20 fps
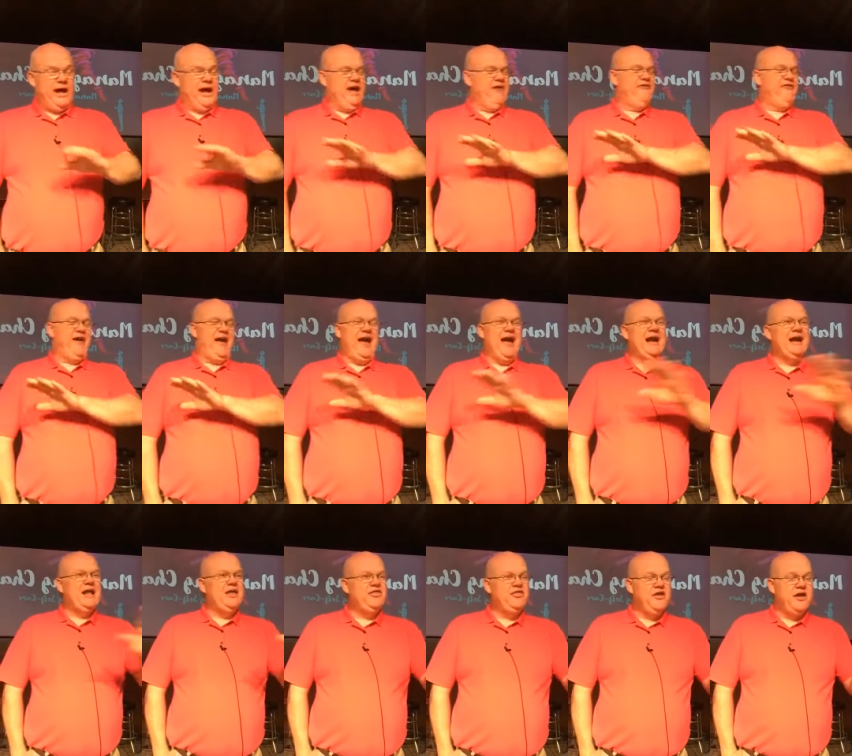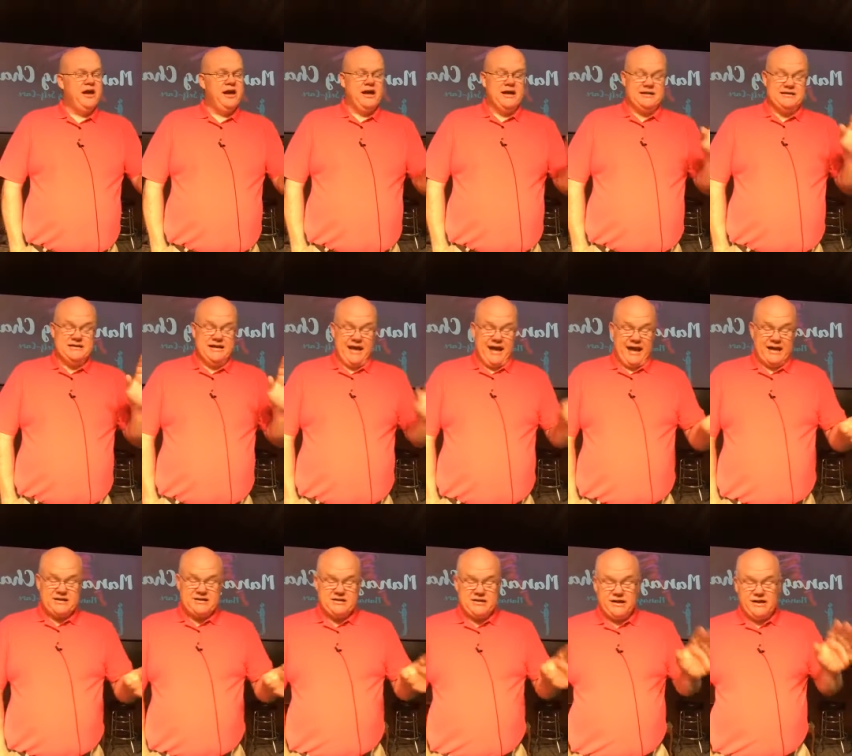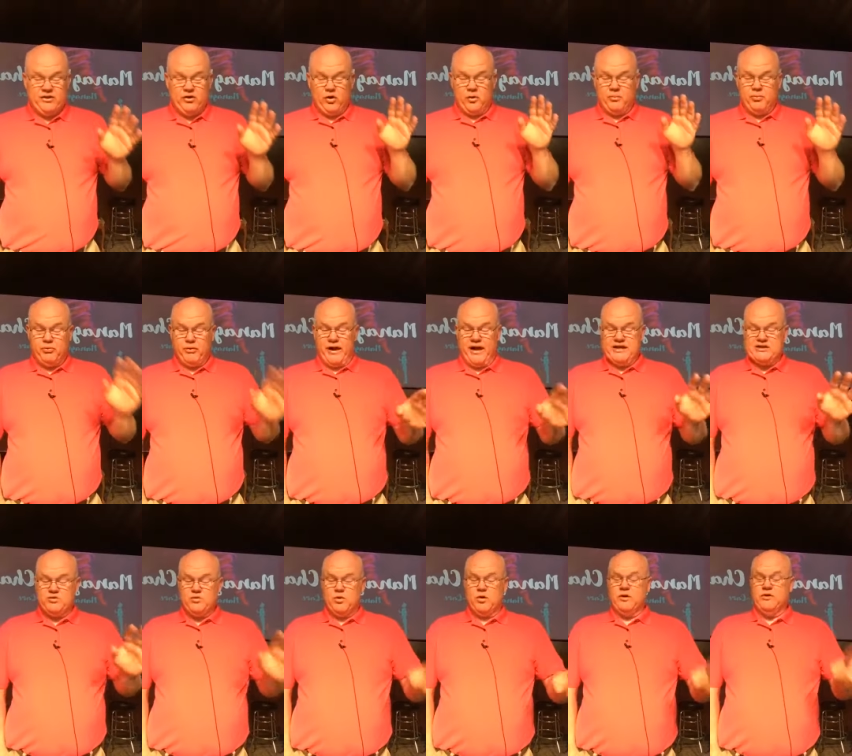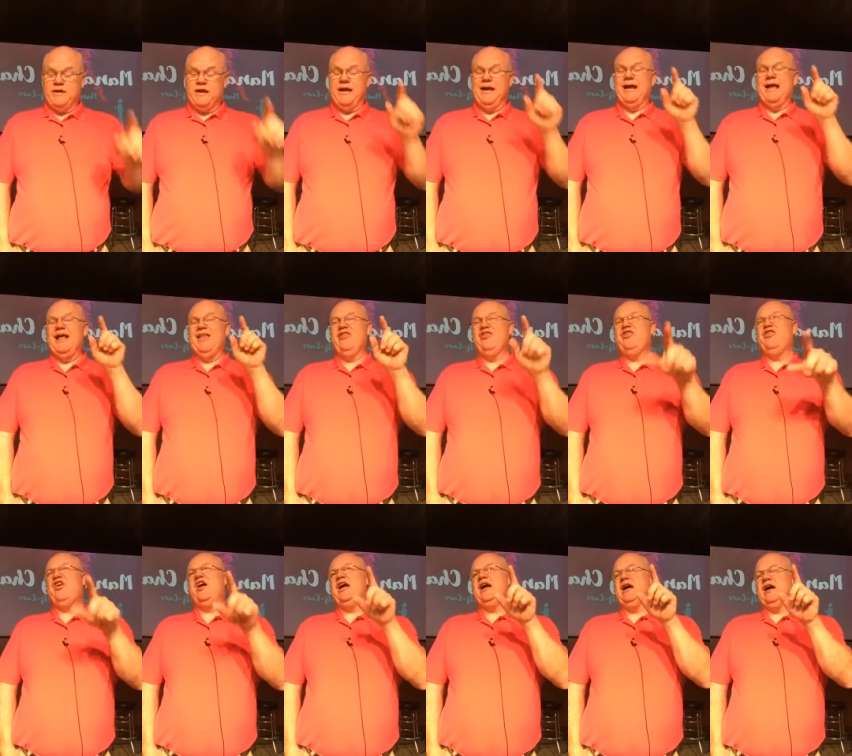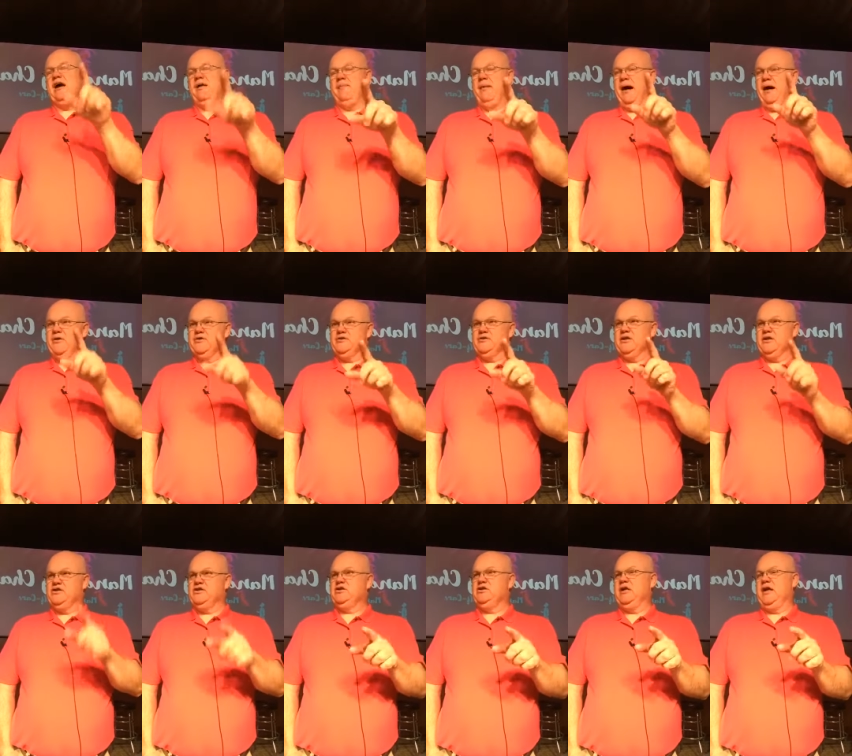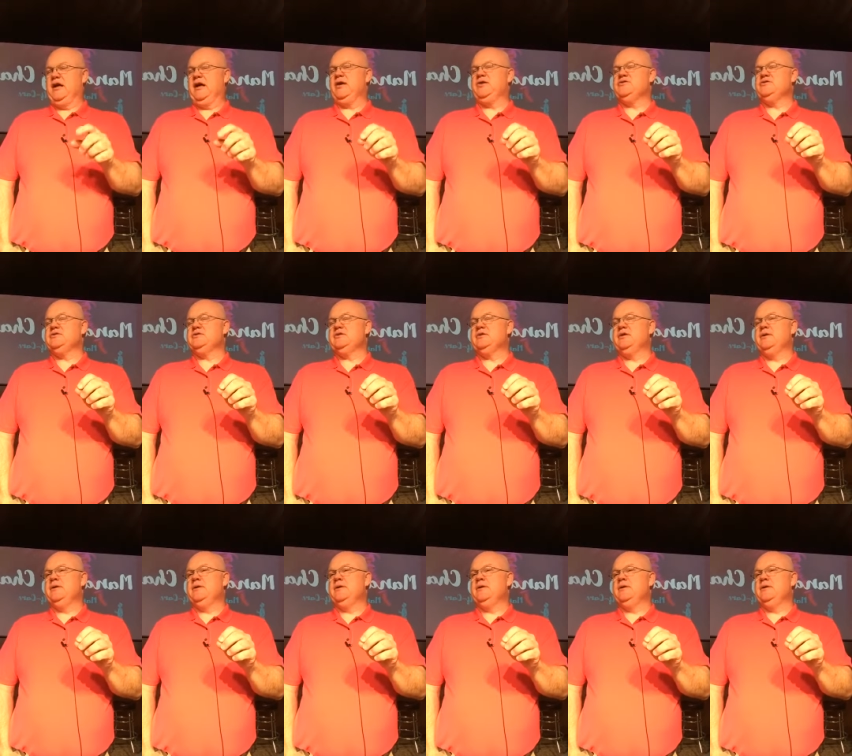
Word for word: If anything is excellent or praiseworthy, think about such things.